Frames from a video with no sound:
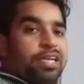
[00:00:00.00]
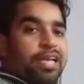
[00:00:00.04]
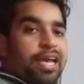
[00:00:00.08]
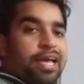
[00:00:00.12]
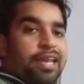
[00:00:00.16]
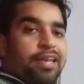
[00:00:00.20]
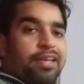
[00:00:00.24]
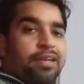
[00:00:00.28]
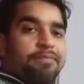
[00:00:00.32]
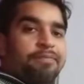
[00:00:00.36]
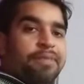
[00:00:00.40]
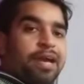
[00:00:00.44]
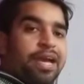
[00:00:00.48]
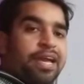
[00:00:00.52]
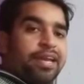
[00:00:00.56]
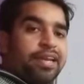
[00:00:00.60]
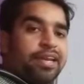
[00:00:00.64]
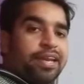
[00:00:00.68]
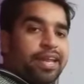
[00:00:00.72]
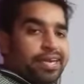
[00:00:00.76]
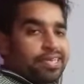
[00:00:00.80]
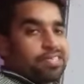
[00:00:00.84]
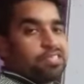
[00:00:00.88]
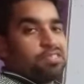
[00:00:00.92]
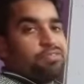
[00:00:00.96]
tell in my
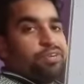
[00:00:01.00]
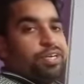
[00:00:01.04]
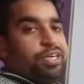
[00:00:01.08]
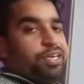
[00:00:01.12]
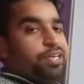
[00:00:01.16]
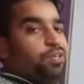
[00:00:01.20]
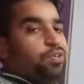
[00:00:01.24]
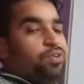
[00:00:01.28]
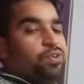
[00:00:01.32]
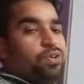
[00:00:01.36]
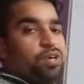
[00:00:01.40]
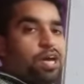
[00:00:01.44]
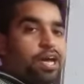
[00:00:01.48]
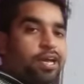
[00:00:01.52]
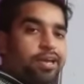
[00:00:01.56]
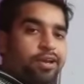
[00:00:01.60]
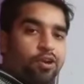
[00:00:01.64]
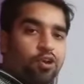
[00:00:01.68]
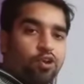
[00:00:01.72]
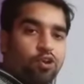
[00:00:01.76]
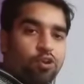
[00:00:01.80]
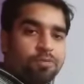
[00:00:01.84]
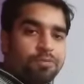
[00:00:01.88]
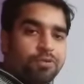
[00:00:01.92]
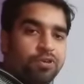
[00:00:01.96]
next video. I
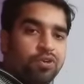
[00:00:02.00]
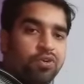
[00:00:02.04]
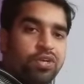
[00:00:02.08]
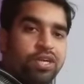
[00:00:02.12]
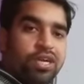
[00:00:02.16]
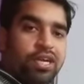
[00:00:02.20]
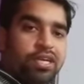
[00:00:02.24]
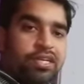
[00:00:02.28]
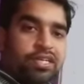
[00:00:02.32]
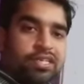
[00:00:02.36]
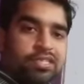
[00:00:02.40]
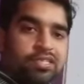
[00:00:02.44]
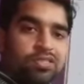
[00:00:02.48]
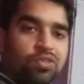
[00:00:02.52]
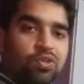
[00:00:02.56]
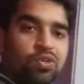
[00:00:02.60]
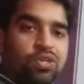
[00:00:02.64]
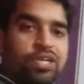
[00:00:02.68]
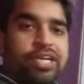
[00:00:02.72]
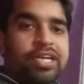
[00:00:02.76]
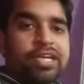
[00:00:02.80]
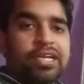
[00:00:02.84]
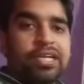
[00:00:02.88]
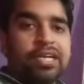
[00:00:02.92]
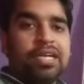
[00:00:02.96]
hope you
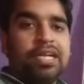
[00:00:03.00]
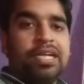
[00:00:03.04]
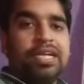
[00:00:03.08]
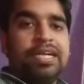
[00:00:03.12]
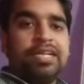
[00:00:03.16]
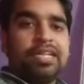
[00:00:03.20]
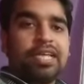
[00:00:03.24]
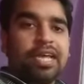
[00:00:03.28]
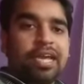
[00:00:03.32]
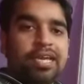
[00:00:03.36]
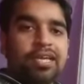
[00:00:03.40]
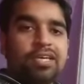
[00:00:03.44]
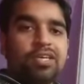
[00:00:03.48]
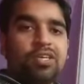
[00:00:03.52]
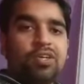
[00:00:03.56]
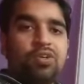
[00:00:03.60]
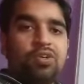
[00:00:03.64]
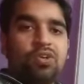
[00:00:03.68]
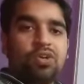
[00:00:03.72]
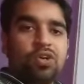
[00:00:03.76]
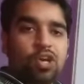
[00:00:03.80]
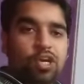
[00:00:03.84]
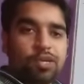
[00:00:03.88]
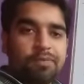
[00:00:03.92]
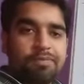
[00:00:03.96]
understood it. Thank
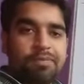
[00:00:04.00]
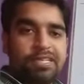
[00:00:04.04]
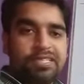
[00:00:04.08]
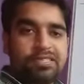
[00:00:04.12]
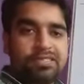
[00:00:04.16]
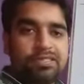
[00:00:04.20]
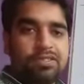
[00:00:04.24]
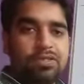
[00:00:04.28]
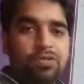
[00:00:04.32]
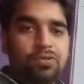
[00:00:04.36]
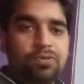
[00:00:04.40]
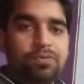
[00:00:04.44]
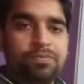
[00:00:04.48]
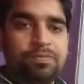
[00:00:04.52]
you. God bless you.